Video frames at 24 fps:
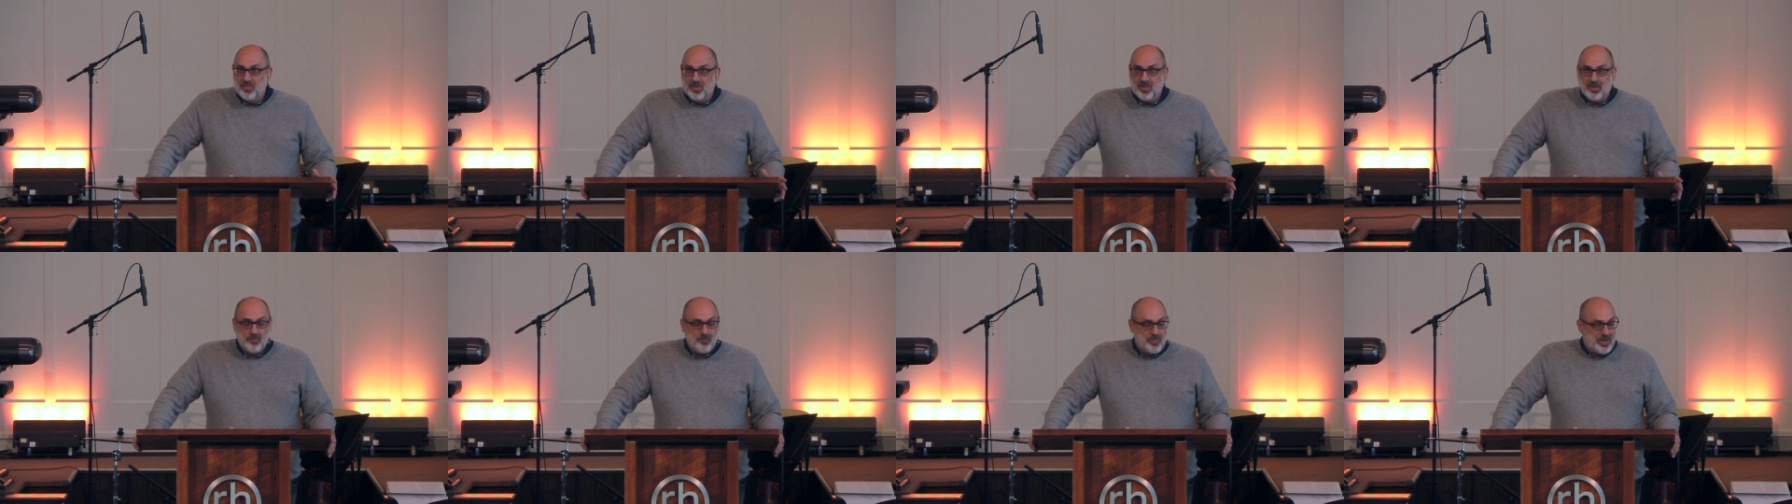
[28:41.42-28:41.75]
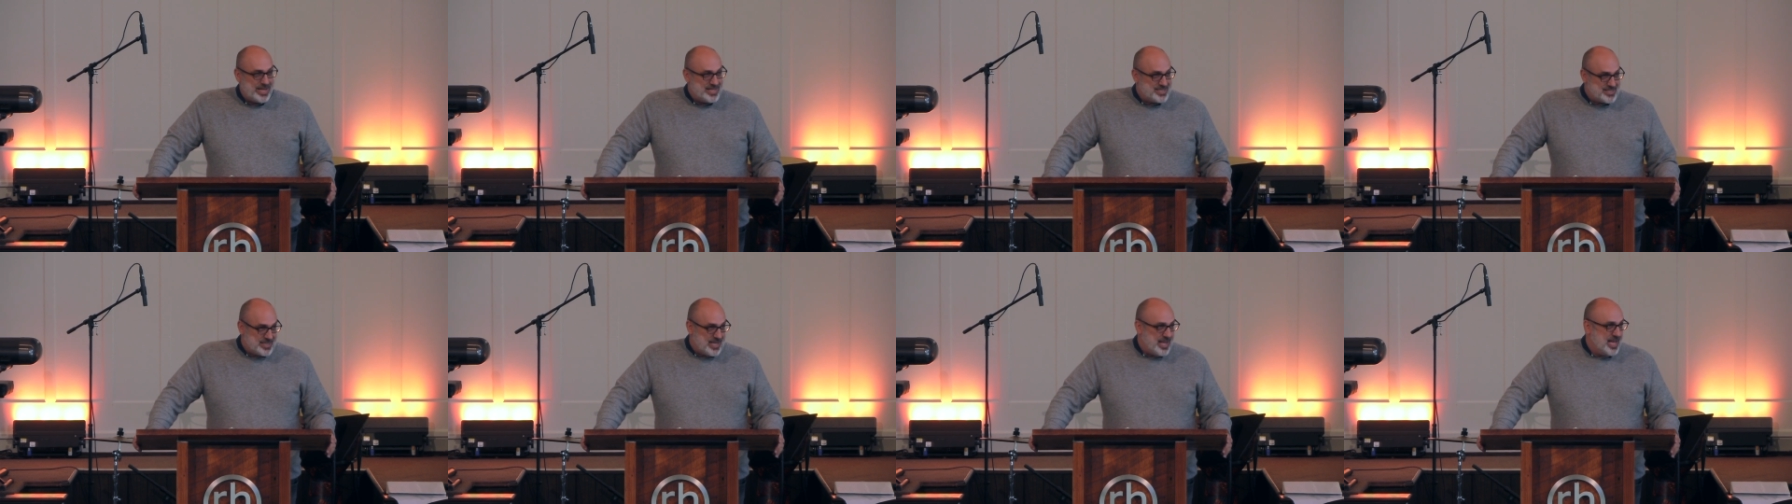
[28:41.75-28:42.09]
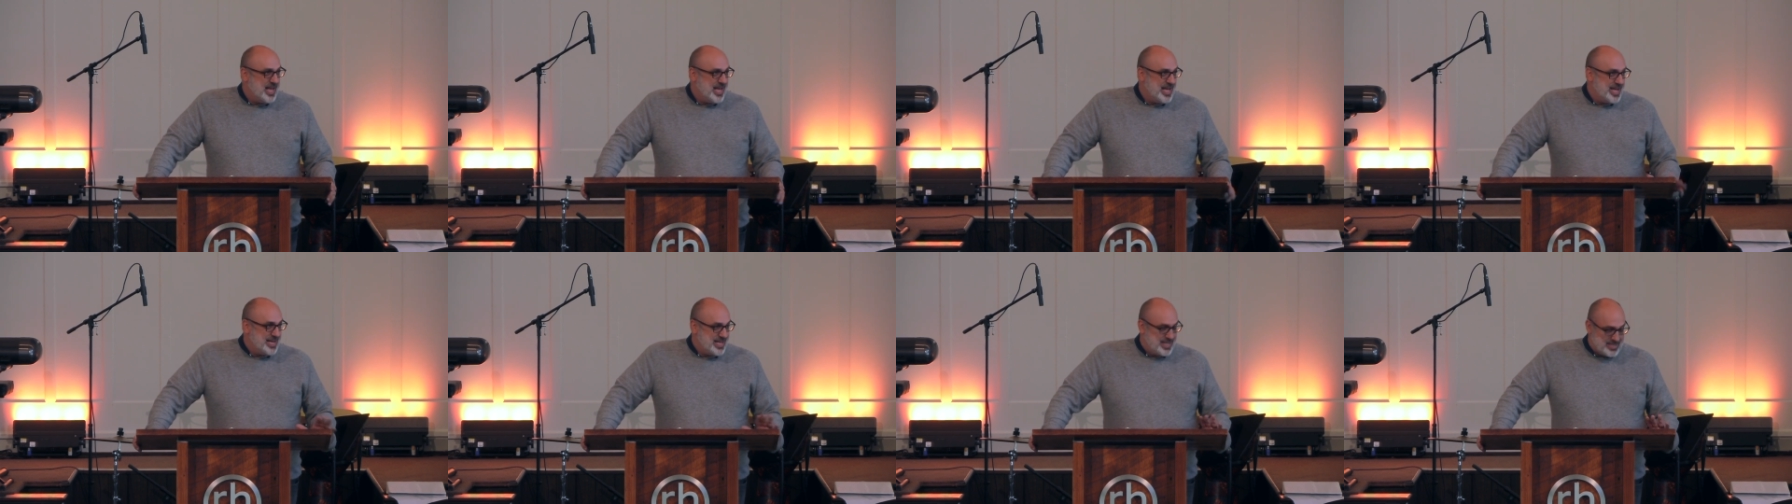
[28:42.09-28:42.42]
Pizza
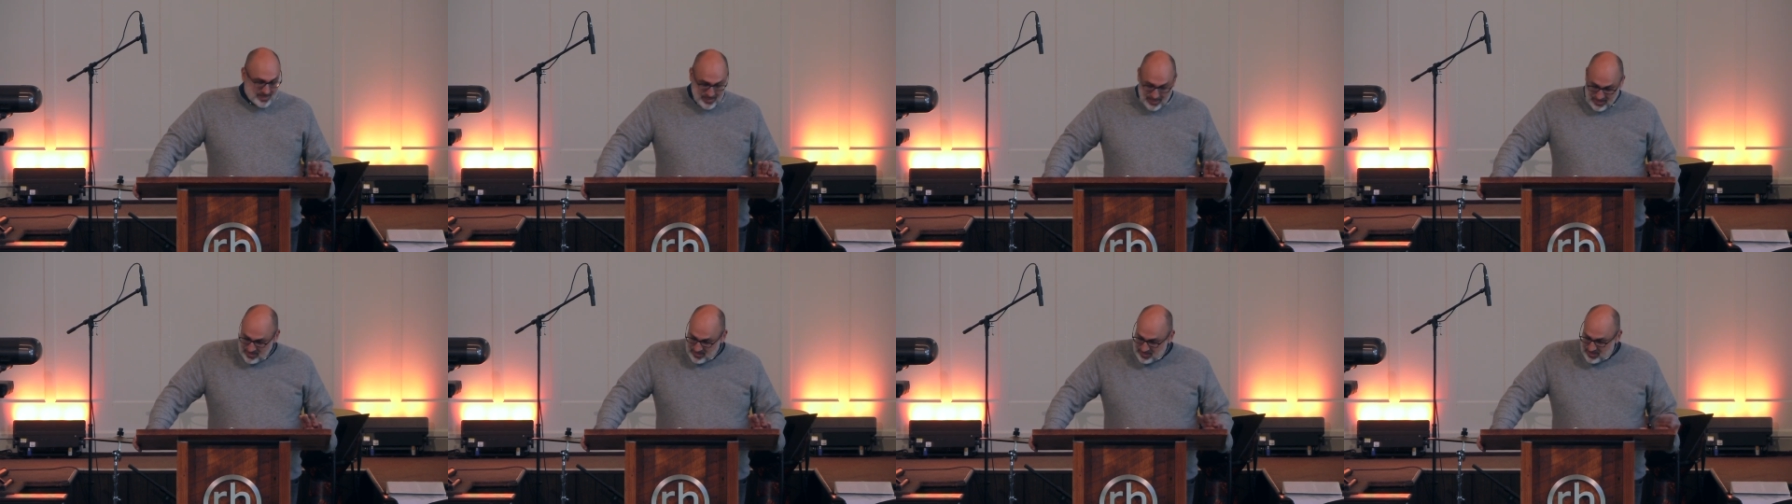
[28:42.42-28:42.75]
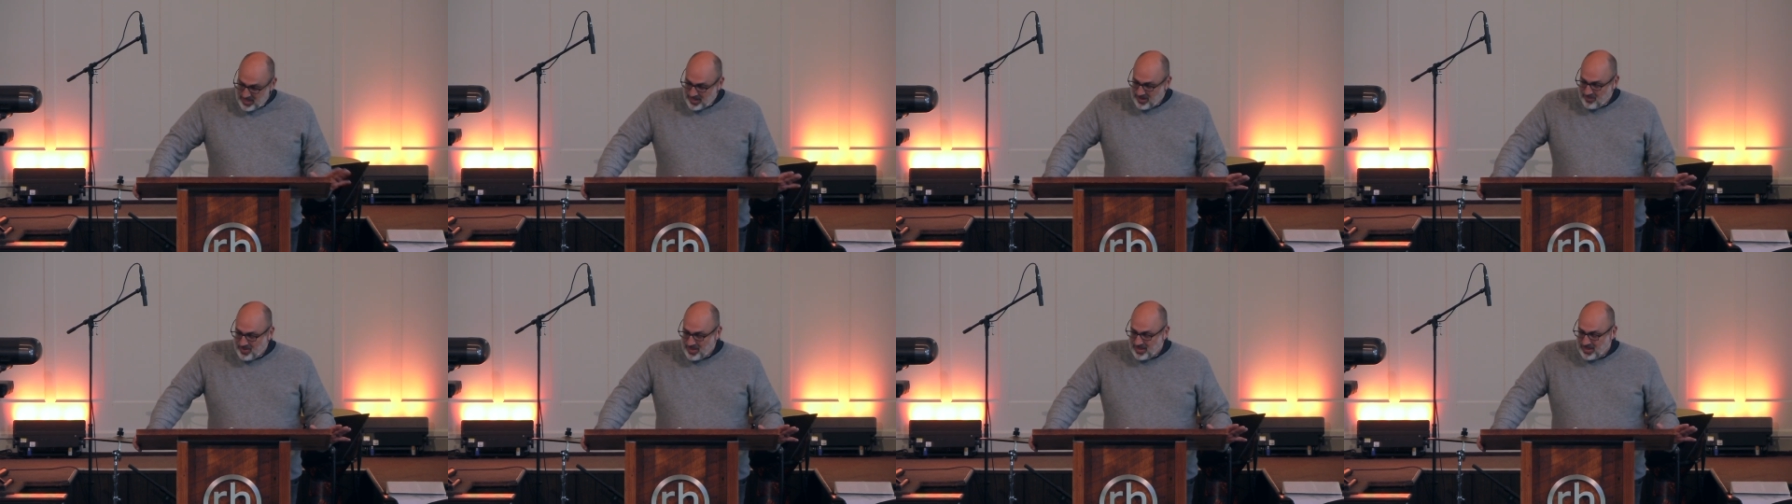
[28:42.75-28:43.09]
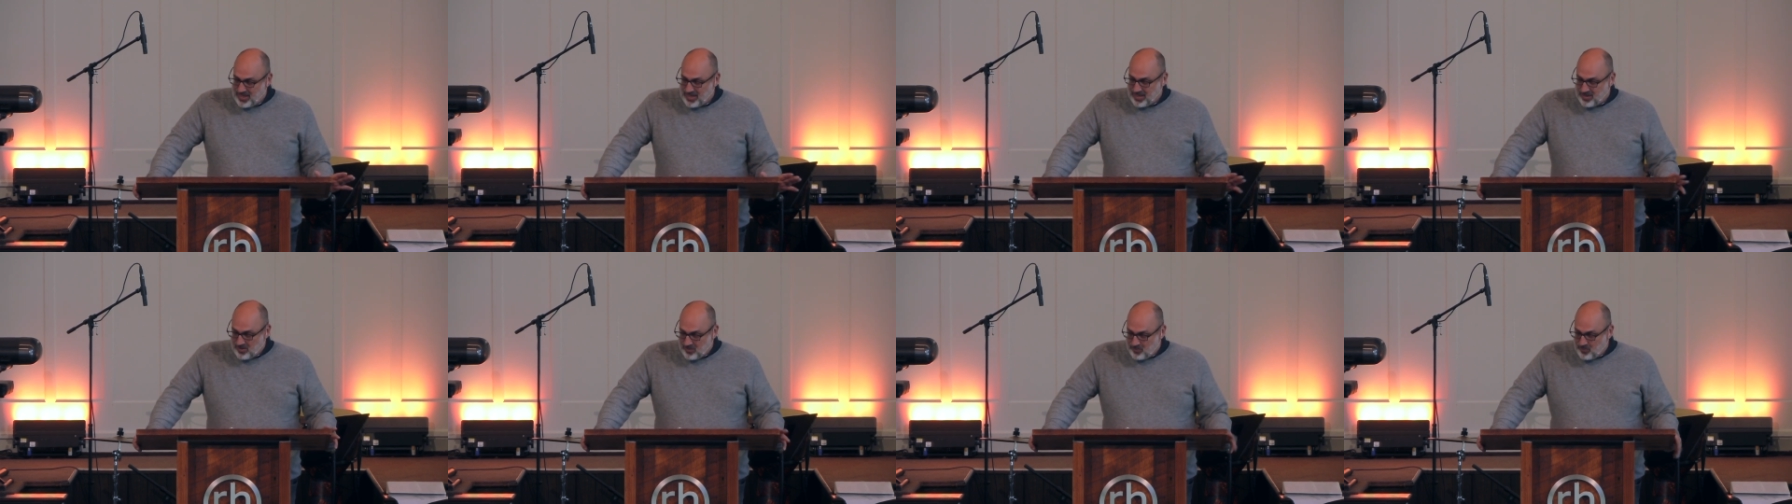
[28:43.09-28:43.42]
Hut is
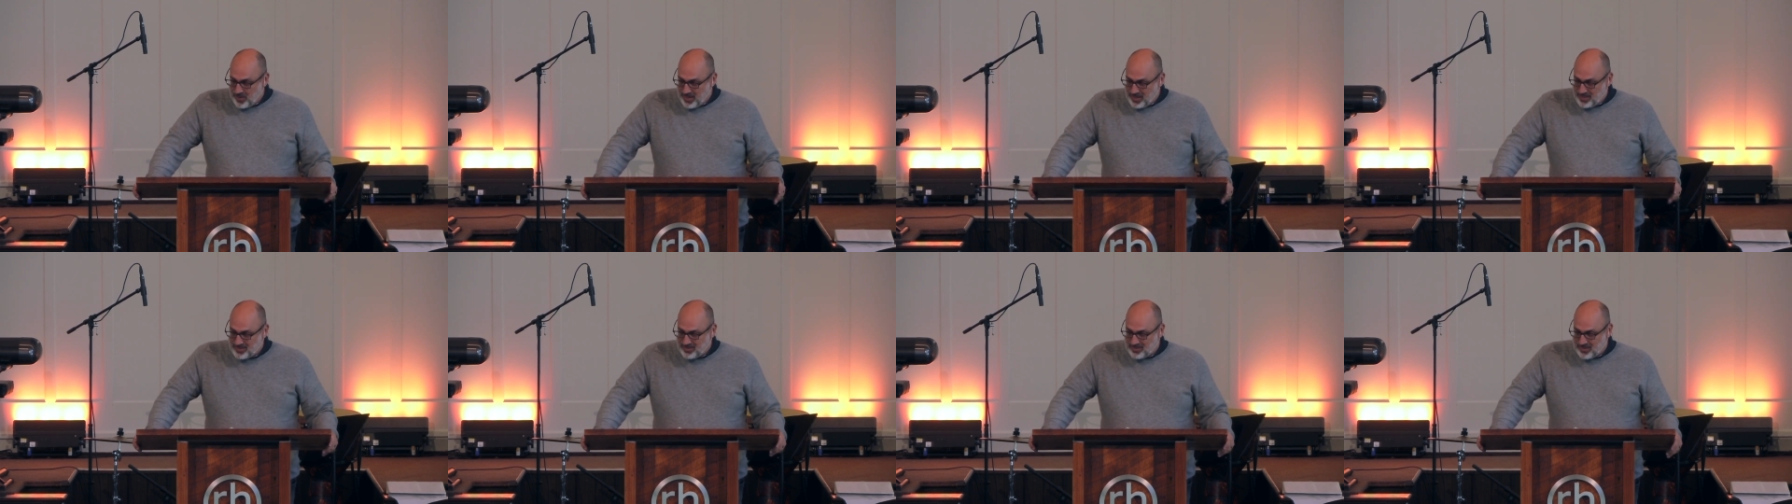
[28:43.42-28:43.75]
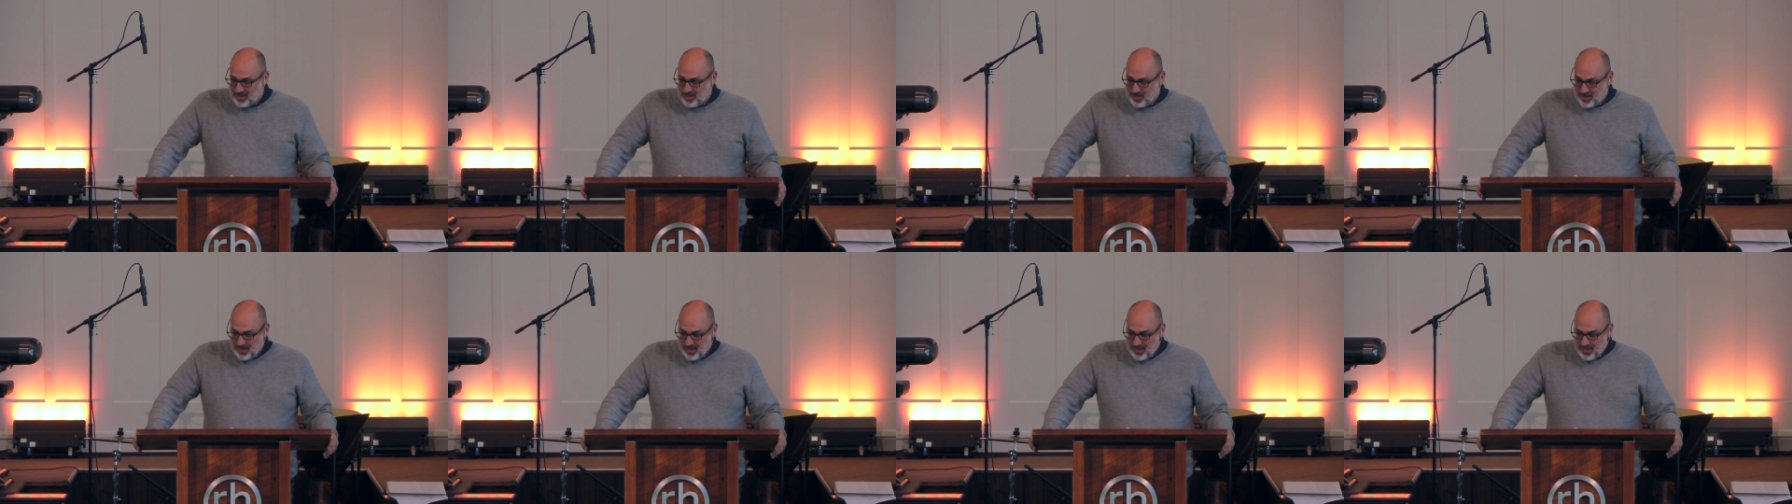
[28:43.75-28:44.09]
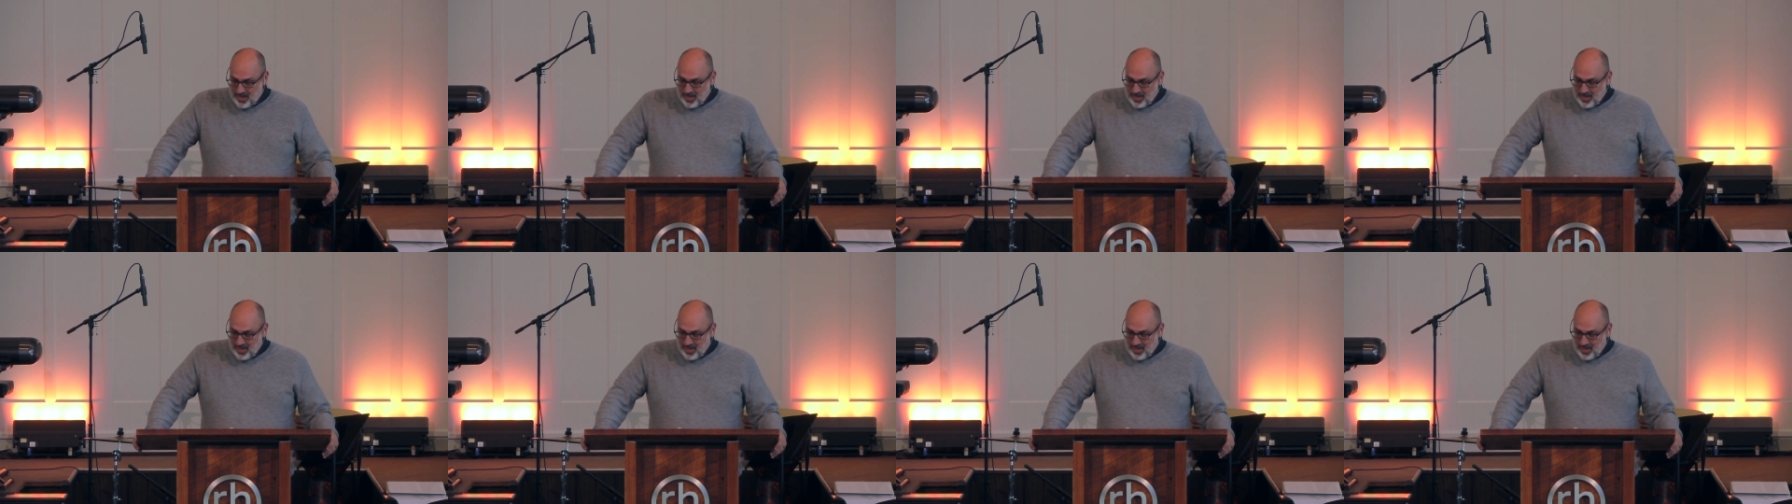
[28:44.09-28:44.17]
legitimately good pizza.